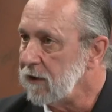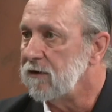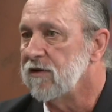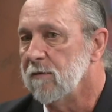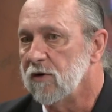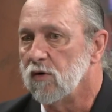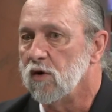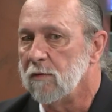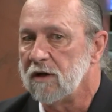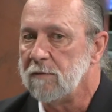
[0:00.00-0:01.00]
in the summer
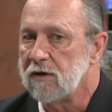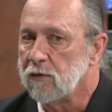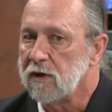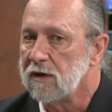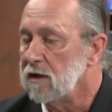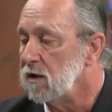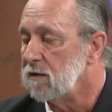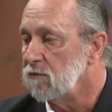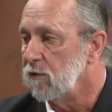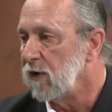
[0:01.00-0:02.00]
normally between
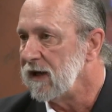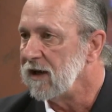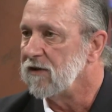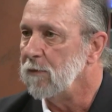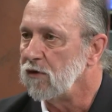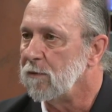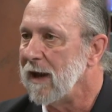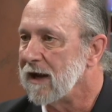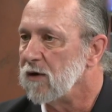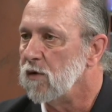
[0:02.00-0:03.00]
uh, when we can get the boats
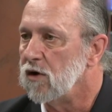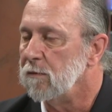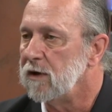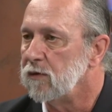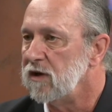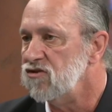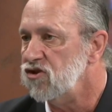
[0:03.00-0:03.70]
back in the water between